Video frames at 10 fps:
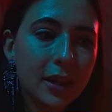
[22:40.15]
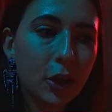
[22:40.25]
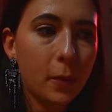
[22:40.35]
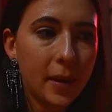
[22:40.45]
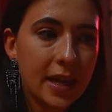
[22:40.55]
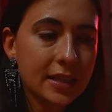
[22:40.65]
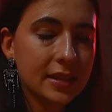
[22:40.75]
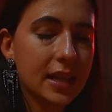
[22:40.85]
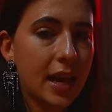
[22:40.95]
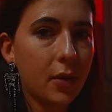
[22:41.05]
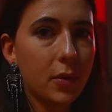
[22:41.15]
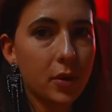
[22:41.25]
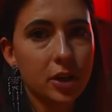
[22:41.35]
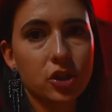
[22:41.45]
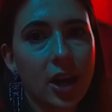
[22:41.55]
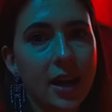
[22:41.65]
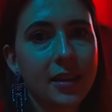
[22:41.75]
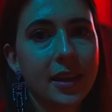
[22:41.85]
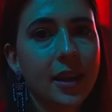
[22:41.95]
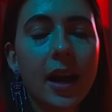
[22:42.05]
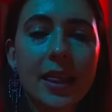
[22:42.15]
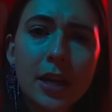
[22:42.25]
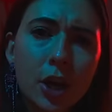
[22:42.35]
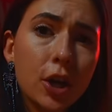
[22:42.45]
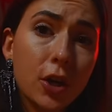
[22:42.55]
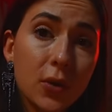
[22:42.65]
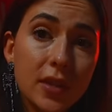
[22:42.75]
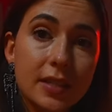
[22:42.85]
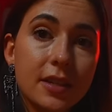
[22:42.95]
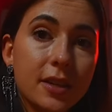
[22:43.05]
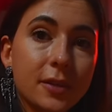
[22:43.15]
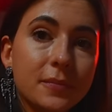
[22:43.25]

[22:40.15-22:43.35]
little bites that we wanna try. They, I think, are new this year.